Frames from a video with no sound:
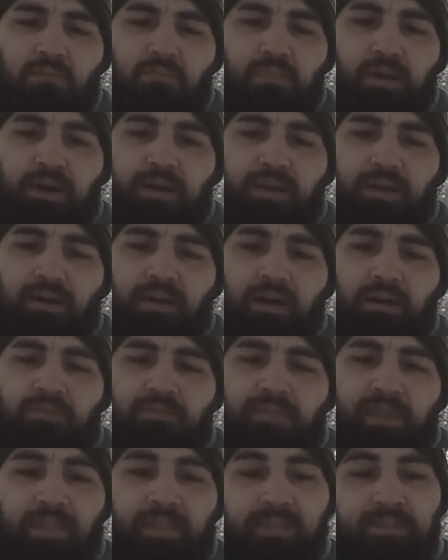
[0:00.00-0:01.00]
But other
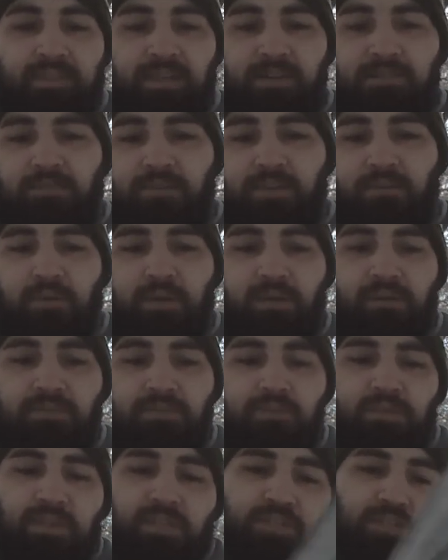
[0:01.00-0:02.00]
than that, that's kind of really what
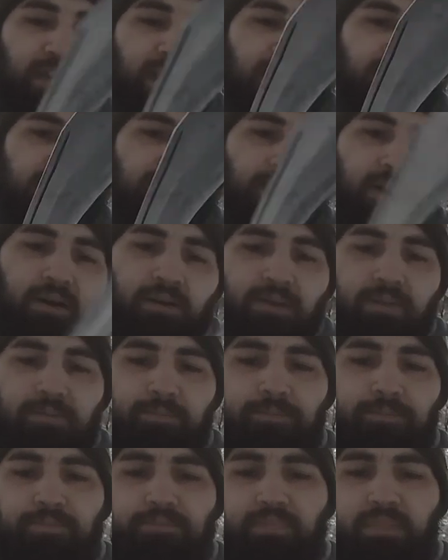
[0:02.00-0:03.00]
I'd really change about
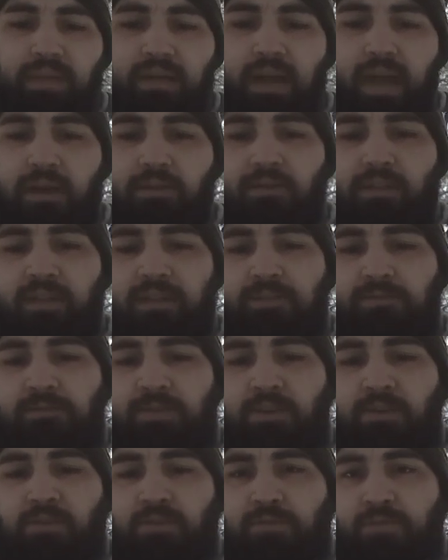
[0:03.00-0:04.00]
it. I really like the
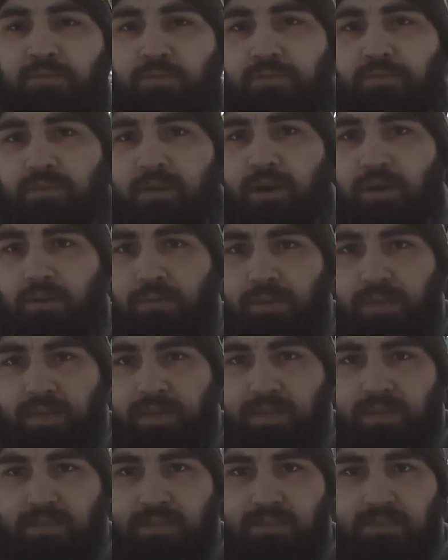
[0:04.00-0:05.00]
finger groove, though,
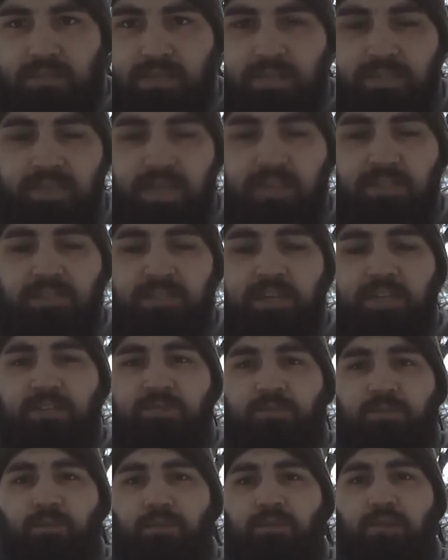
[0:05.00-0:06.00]
because it's actually
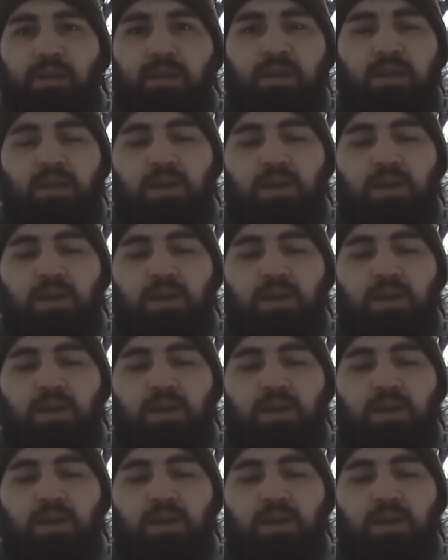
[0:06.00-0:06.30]
nice for